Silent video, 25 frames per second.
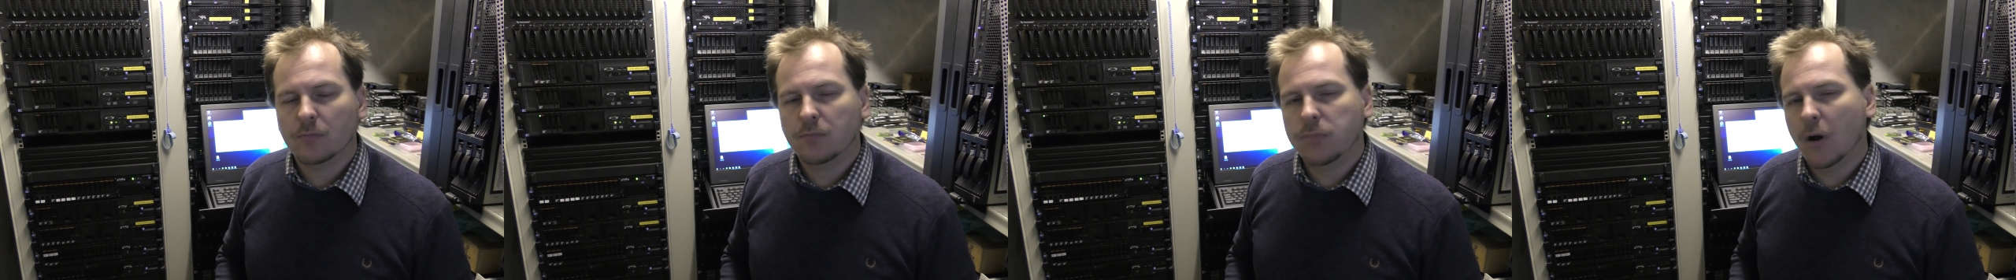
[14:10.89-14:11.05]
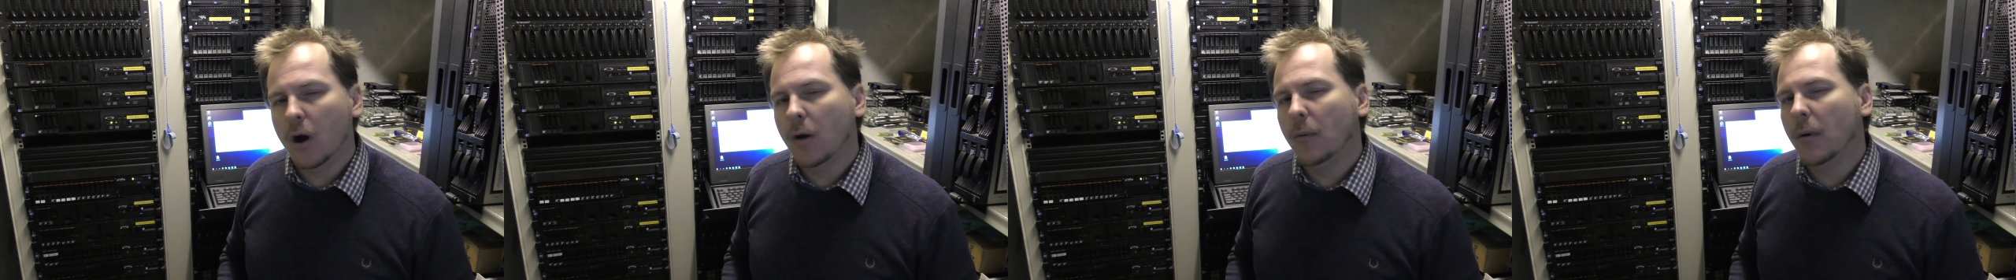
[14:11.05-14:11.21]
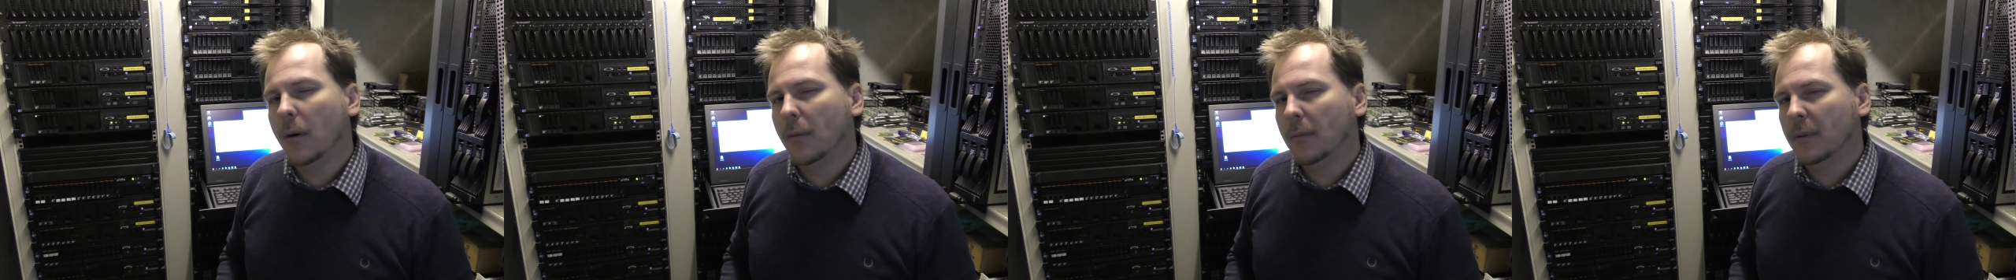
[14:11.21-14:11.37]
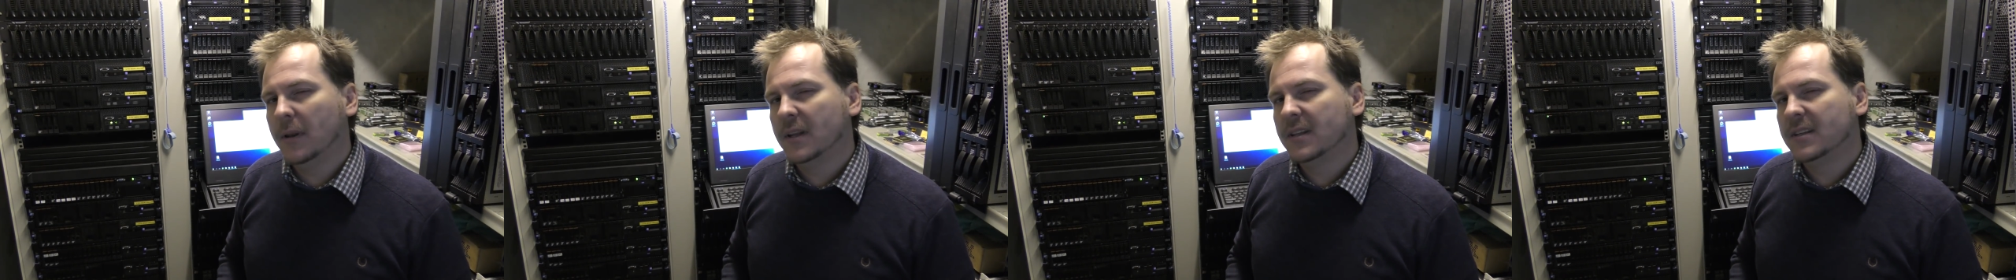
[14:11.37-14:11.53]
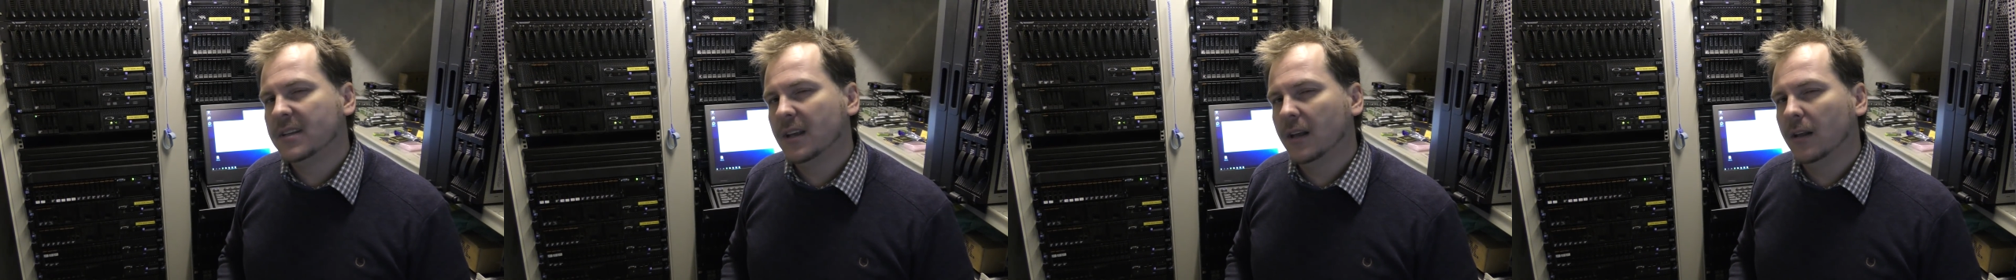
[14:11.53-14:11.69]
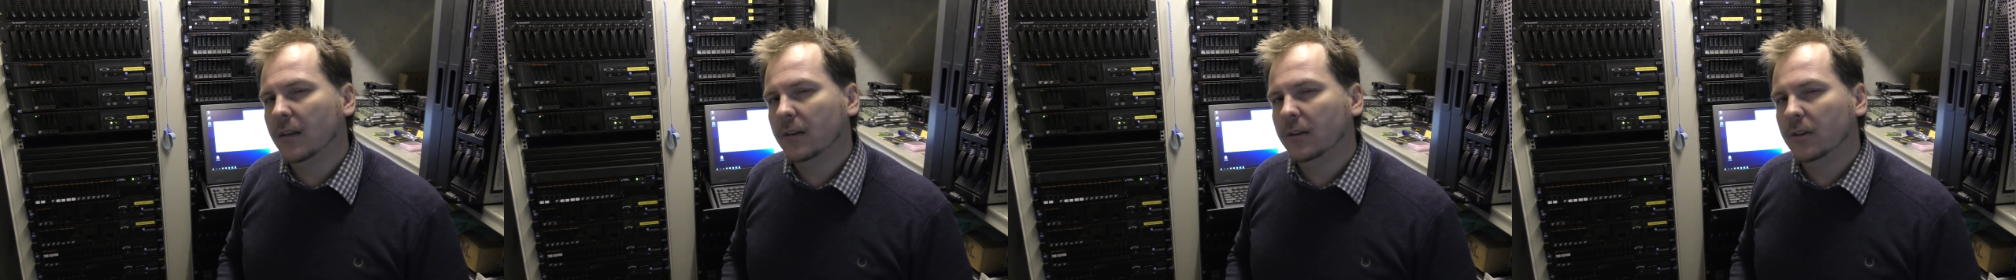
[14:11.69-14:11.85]
pop up and
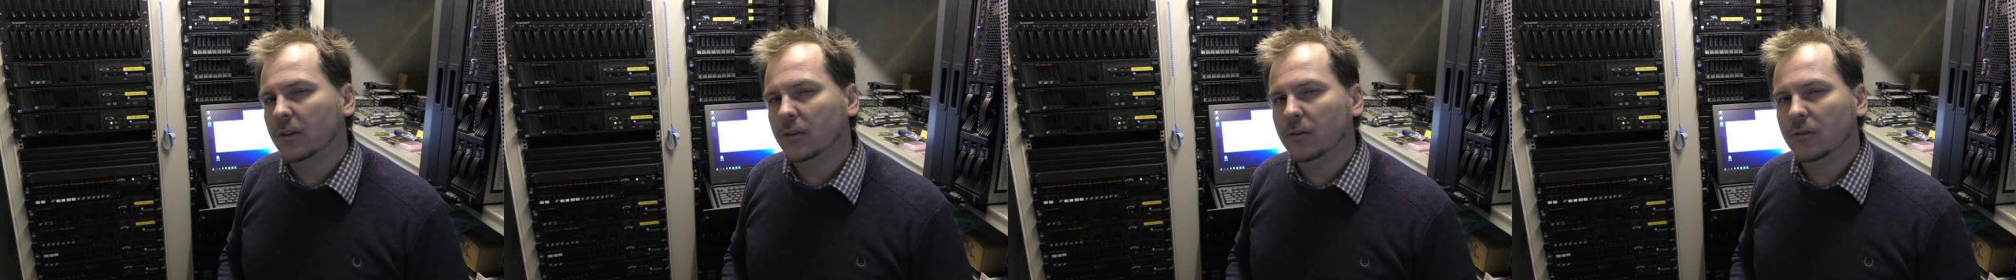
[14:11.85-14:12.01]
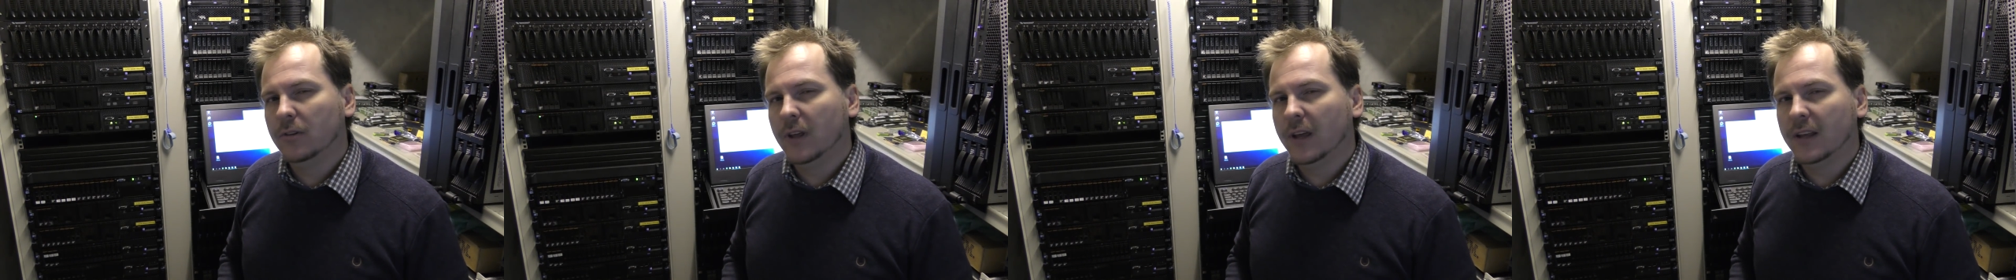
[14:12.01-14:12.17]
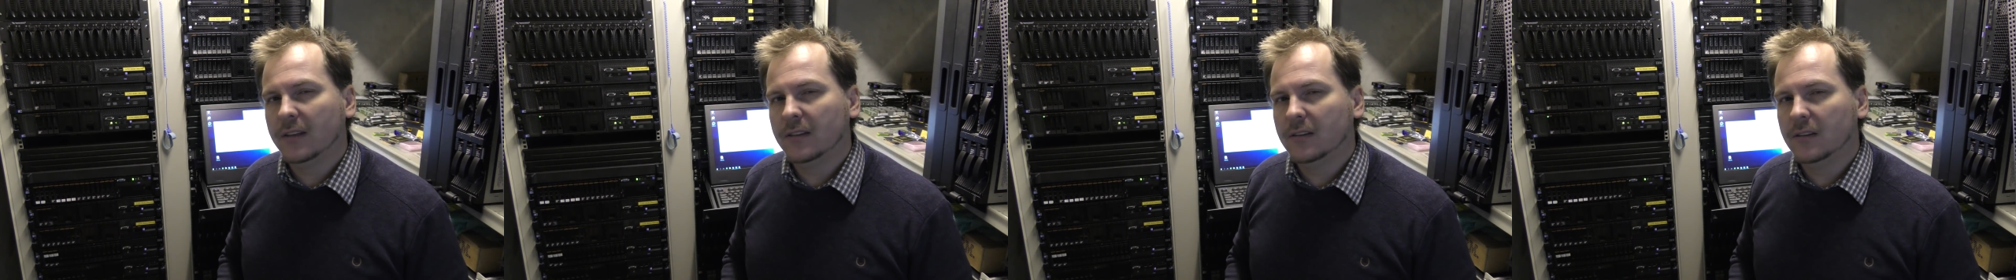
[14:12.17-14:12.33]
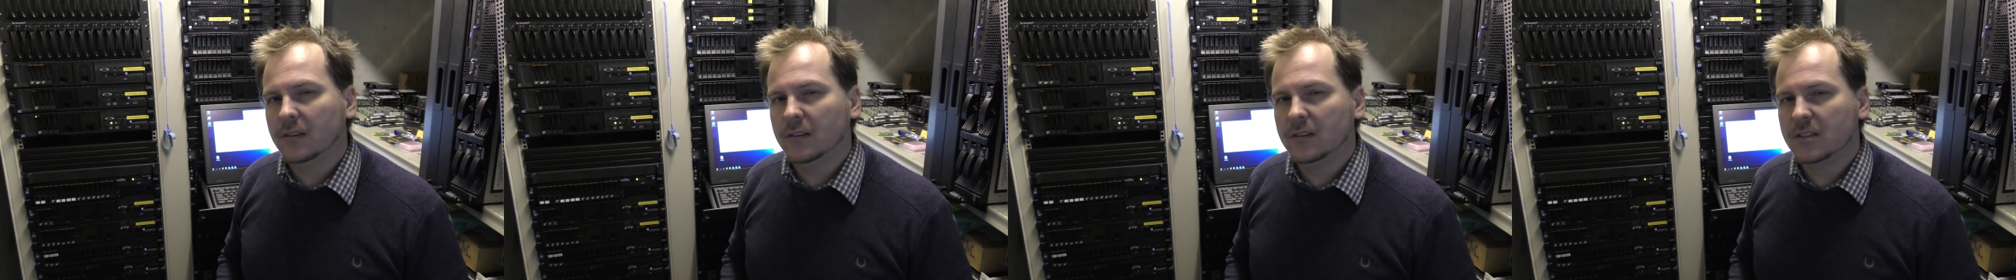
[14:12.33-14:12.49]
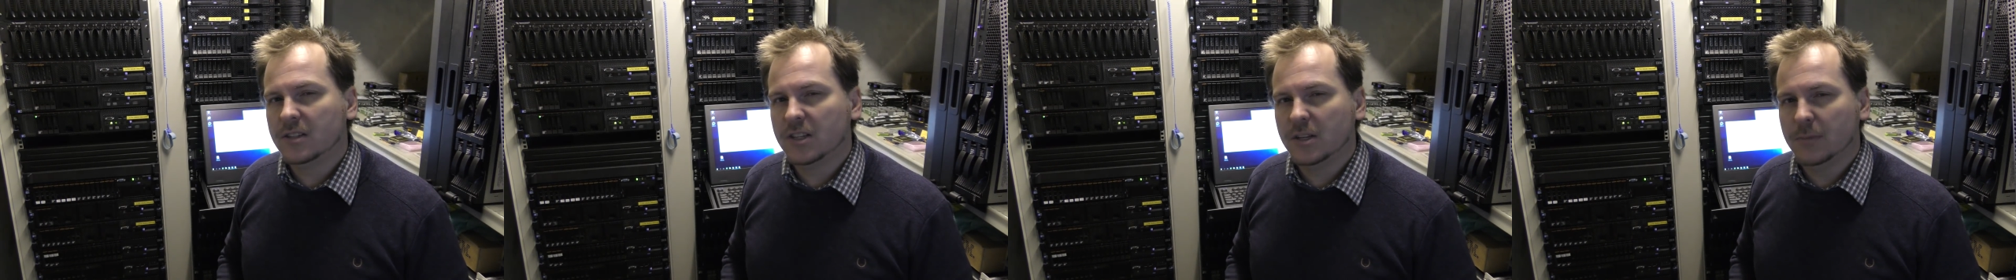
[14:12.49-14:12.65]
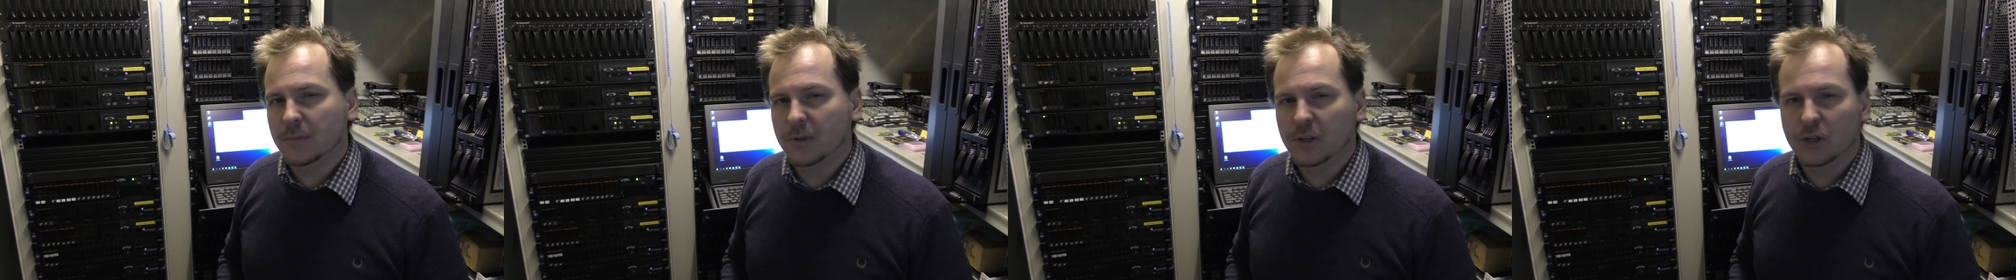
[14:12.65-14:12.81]
tell you that the
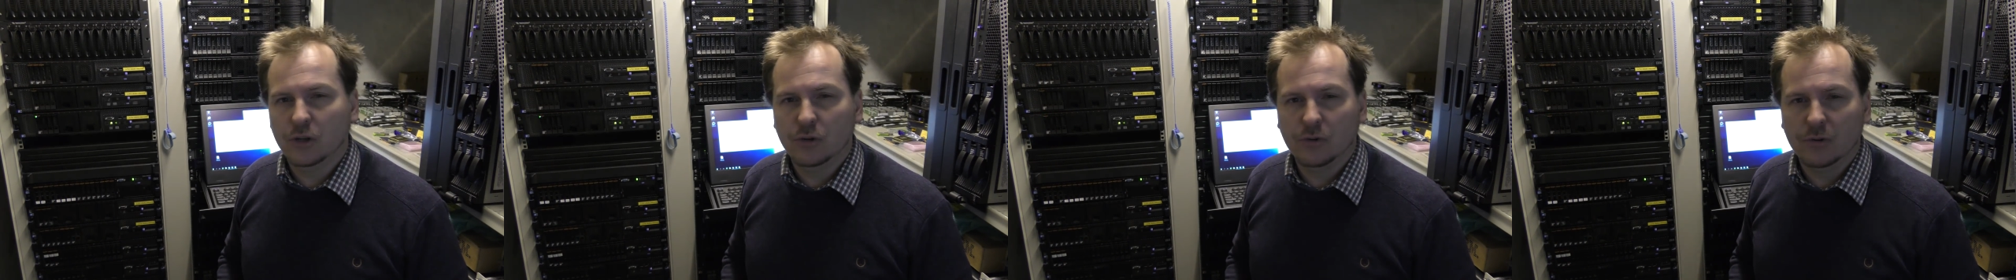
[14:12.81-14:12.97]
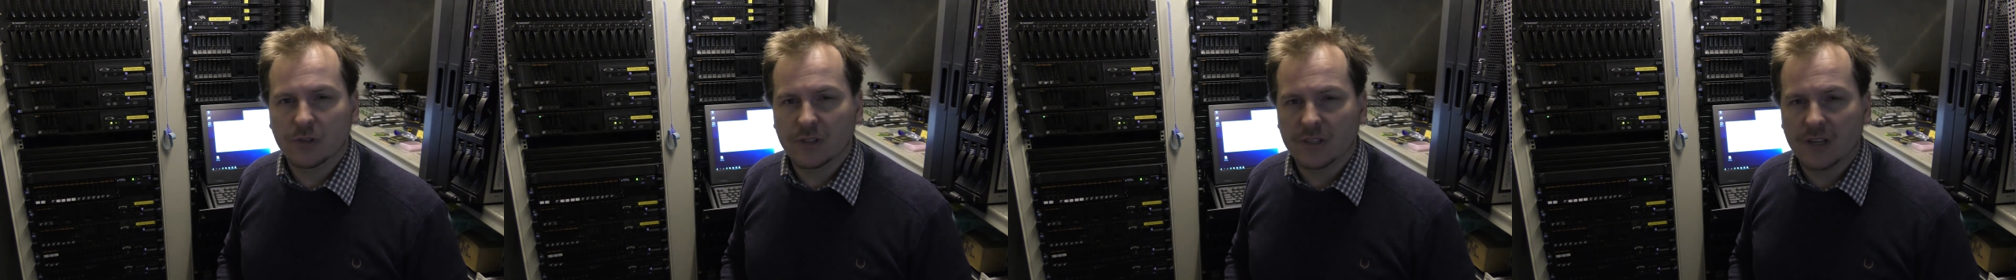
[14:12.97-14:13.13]
CPU